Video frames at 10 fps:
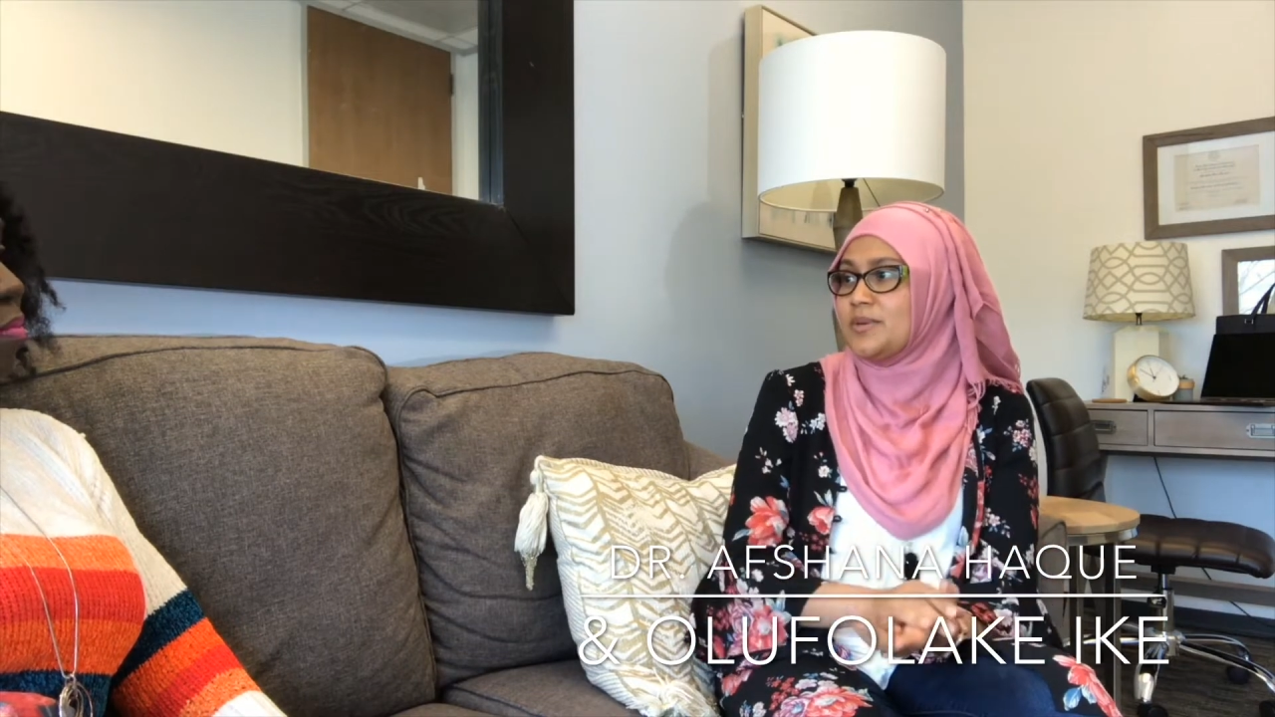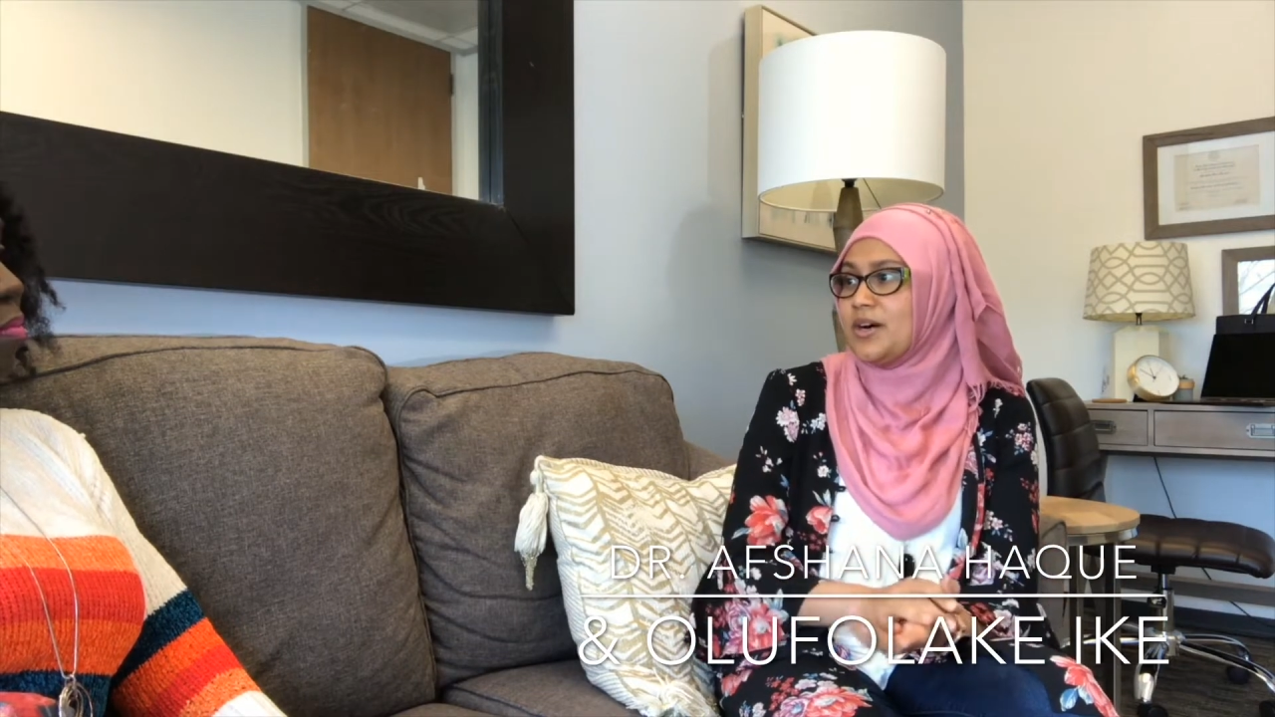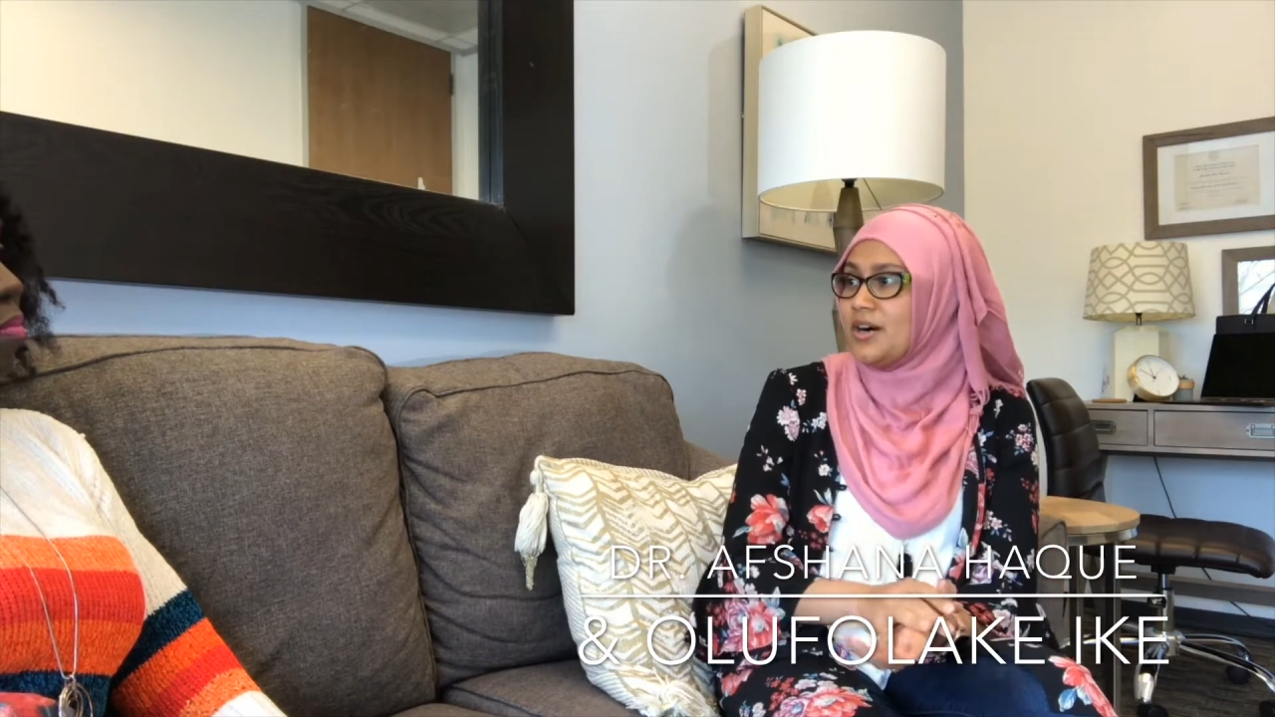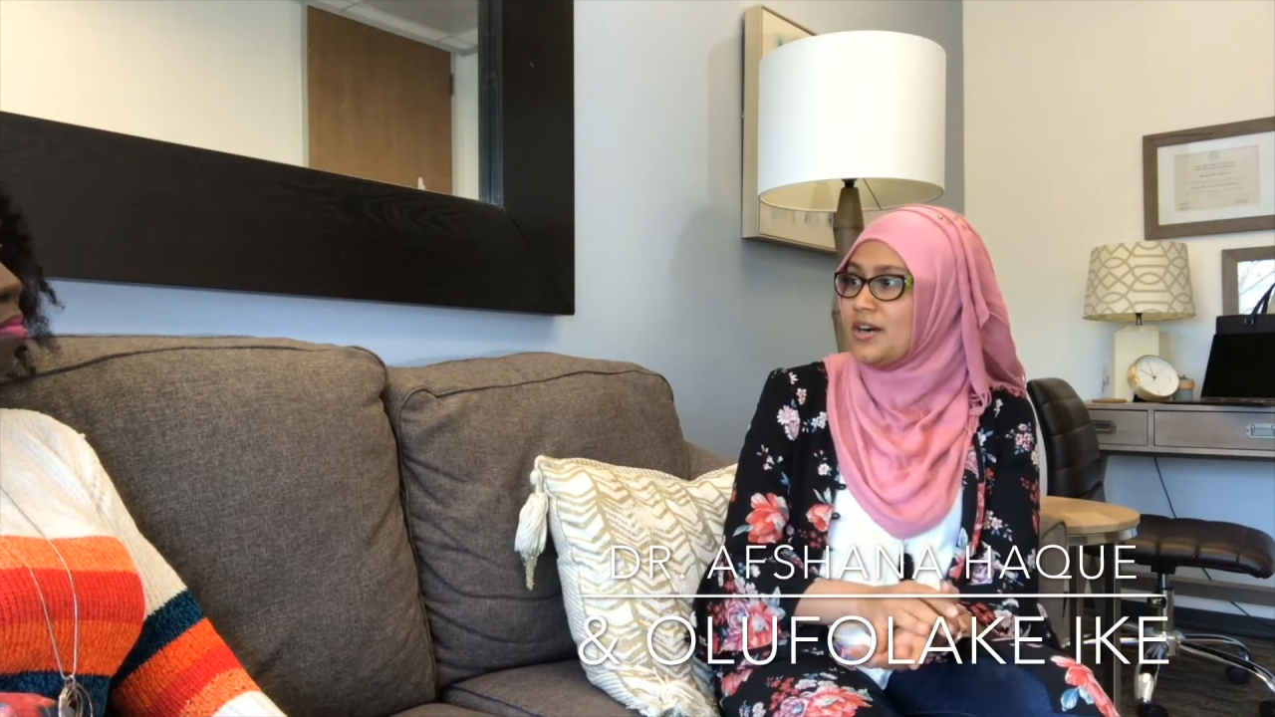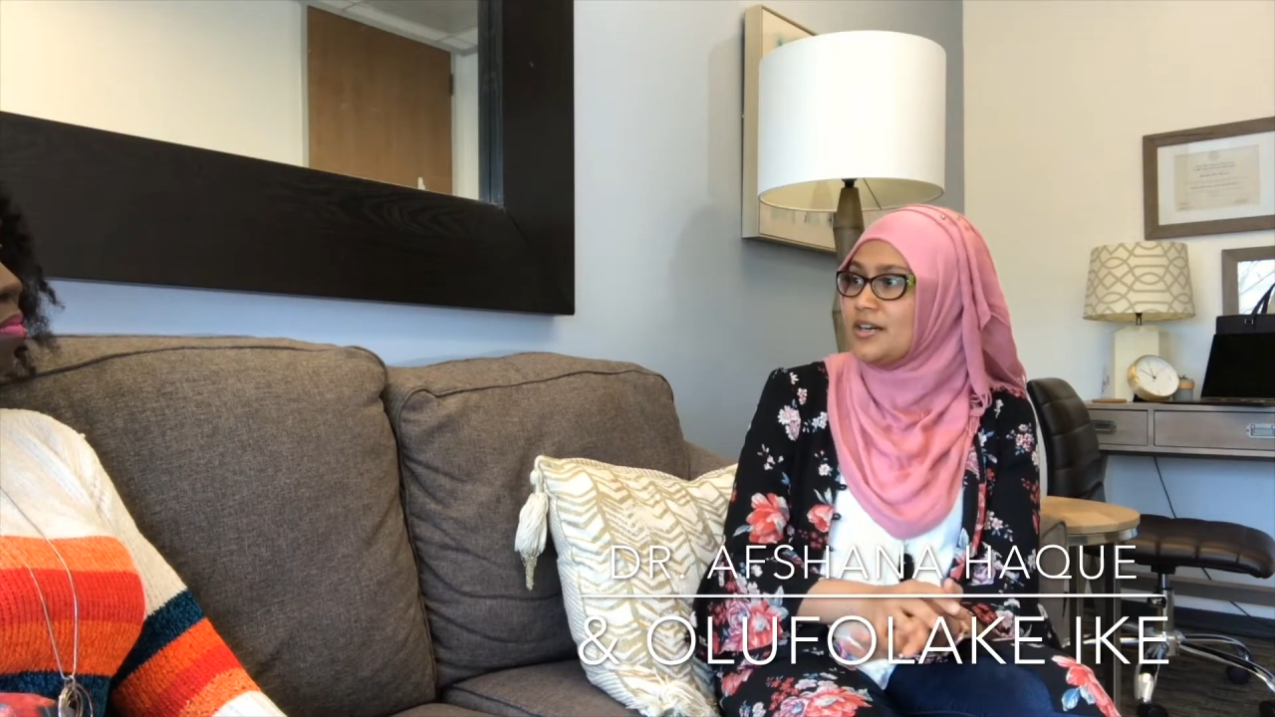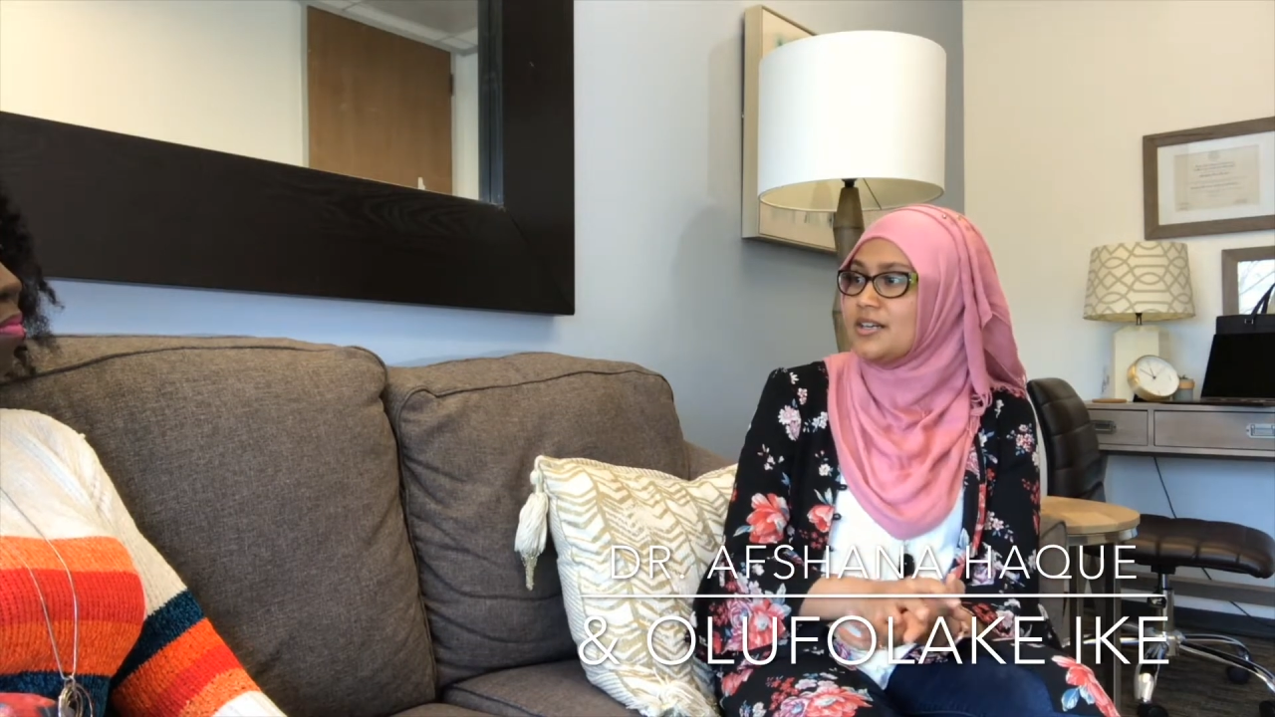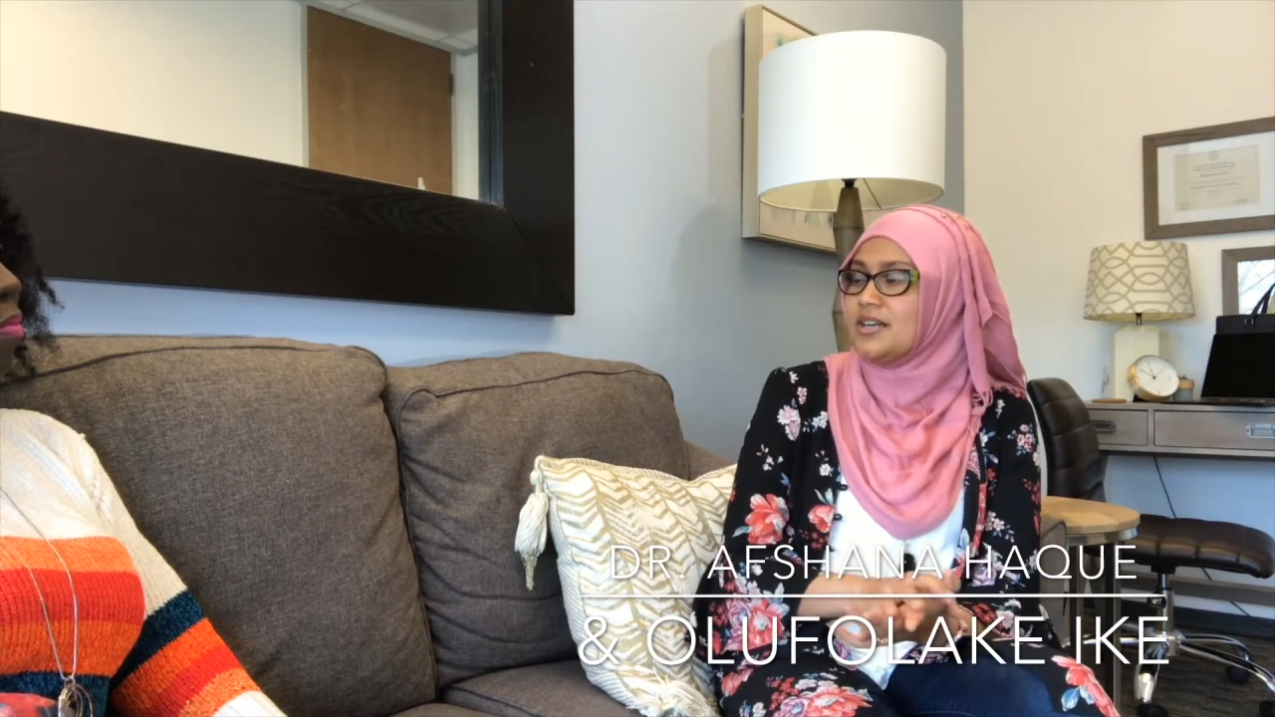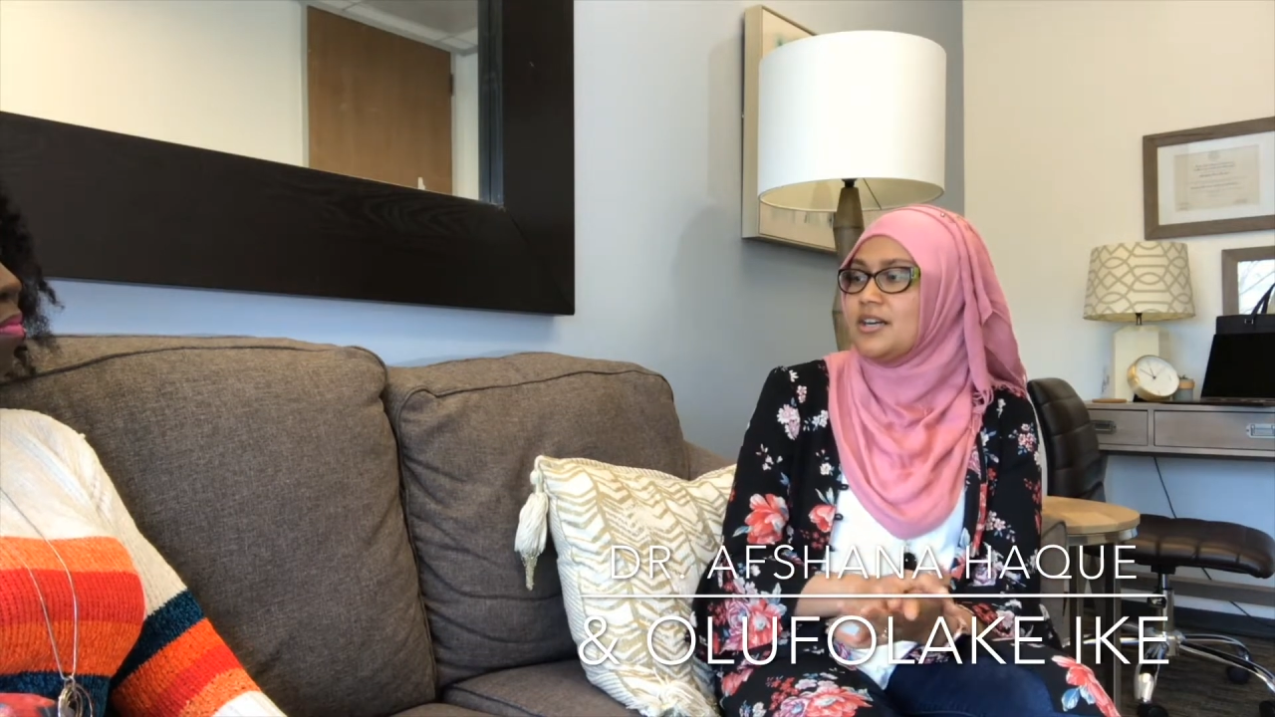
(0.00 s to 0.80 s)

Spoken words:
be hard